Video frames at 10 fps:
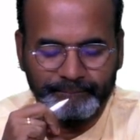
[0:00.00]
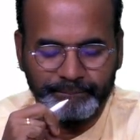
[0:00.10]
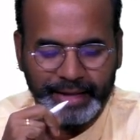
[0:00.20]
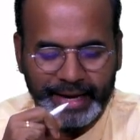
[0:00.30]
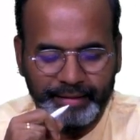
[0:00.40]

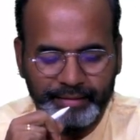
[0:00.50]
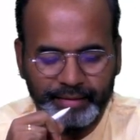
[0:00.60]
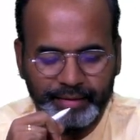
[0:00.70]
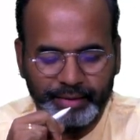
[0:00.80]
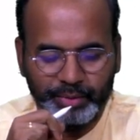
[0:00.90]

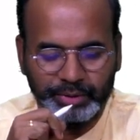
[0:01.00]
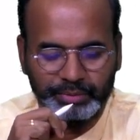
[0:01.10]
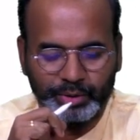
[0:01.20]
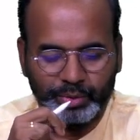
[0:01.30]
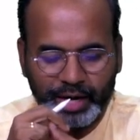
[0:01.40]
Then uh, we
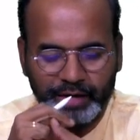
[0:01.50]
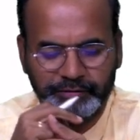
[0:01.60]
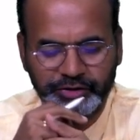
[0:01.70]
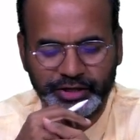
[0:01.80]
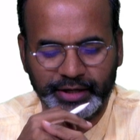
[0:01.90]
will look at
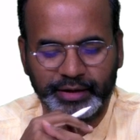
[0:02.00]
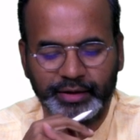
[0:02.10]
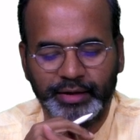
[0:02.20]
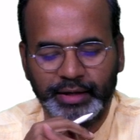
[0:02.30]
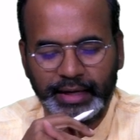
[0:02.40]

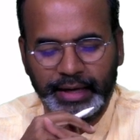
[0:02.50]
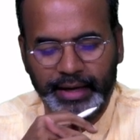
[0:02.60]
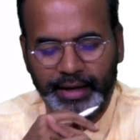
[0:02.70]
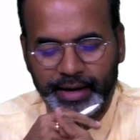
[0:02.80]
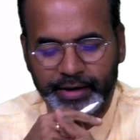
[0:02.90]
phishing,
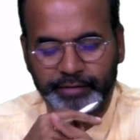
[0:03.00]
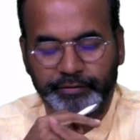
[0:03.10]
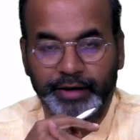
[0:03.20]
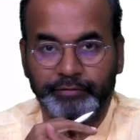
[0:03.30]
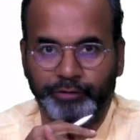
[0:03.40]
uh,
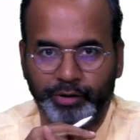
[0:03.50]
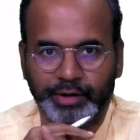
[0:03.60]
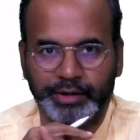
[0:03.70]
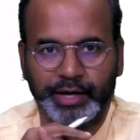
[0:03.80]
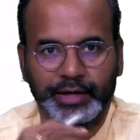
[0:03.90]
identifying
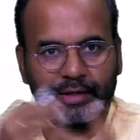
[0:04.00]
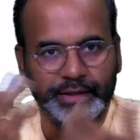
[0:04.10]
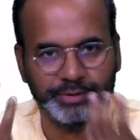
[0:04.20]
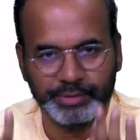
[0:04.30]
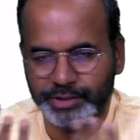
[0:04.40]
fraudulent
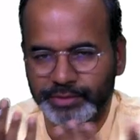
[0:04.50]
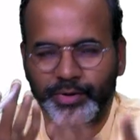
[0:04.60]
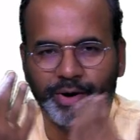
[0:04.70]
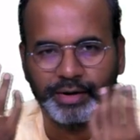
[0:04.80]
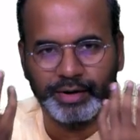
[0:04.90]
entities, which is
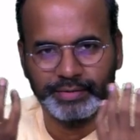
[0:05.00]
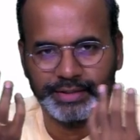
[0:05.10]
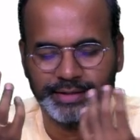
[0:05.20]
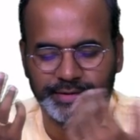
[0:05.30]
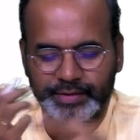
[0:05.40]
bot
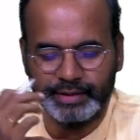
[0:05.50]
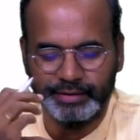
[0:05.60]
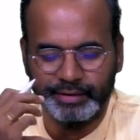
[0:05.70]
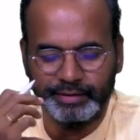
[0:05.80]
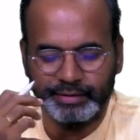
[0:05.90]
accounts, as I said
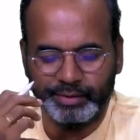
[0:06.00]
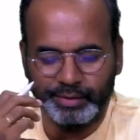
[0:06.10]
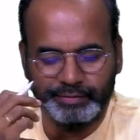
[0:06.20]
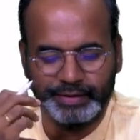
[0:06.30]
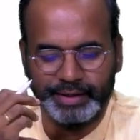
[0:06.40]
earlier,
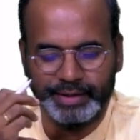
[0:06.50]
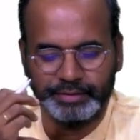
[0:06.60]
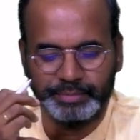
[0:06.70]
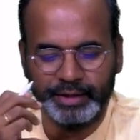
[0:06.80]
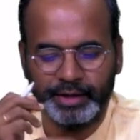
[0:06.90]
all of that
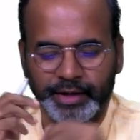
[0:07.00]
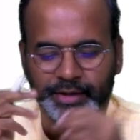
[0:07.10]
aspect.